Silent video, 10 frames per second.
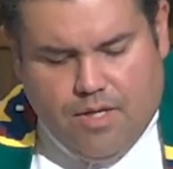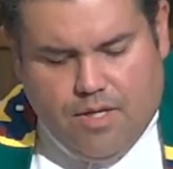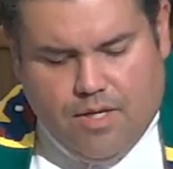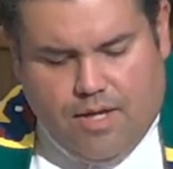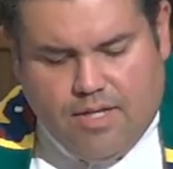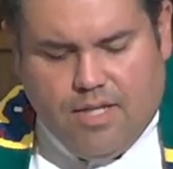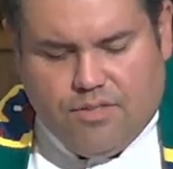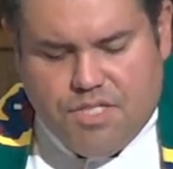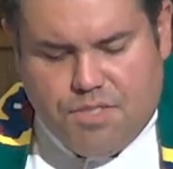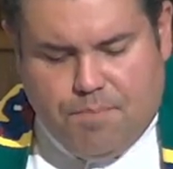And yet
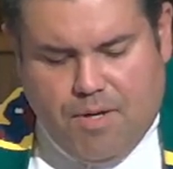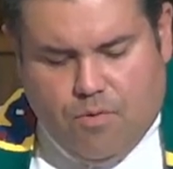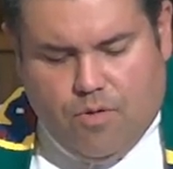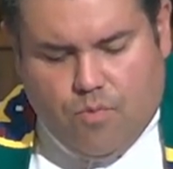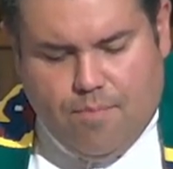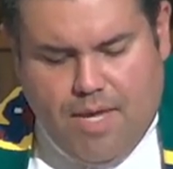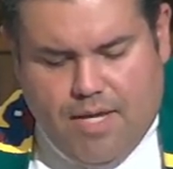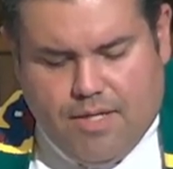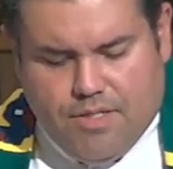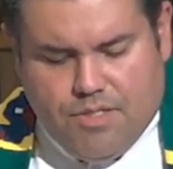the spirit
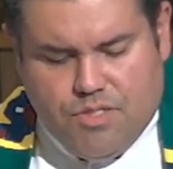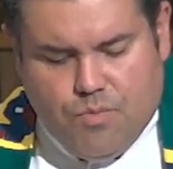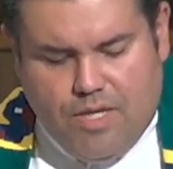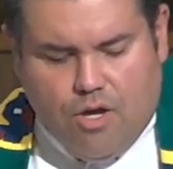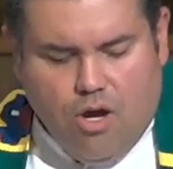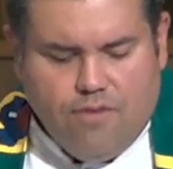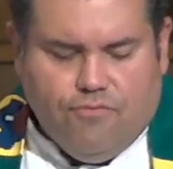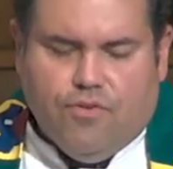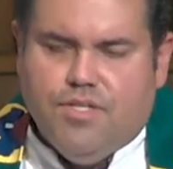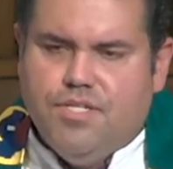remains. We
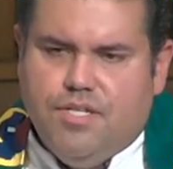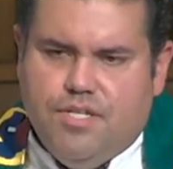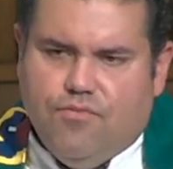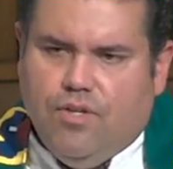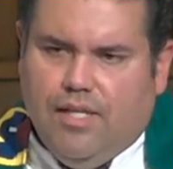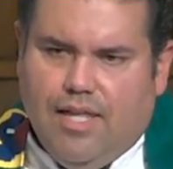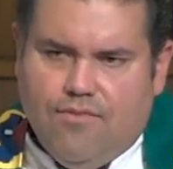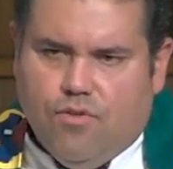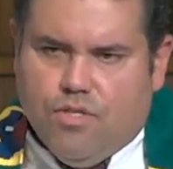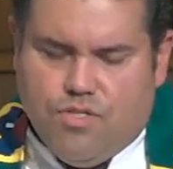conference in different
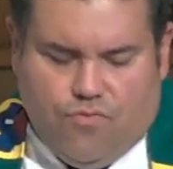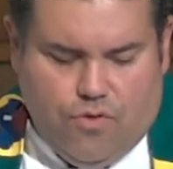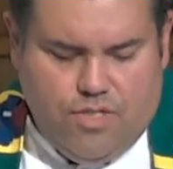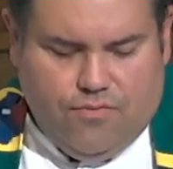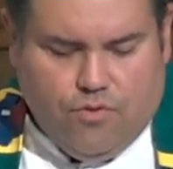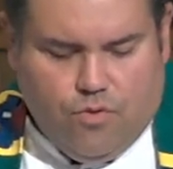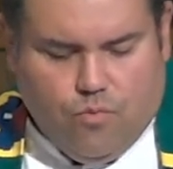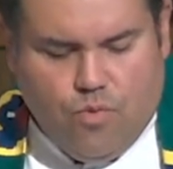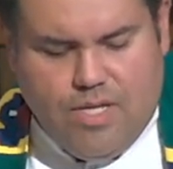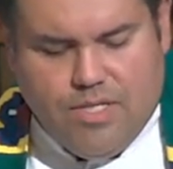levels for different
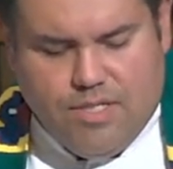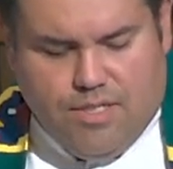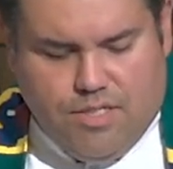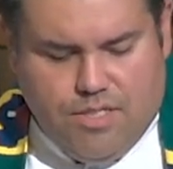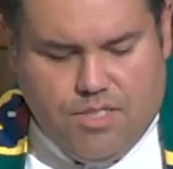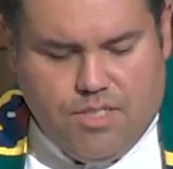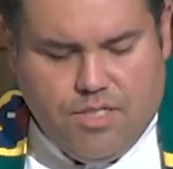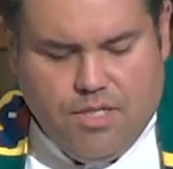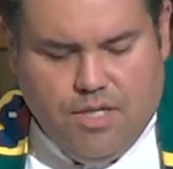reasons.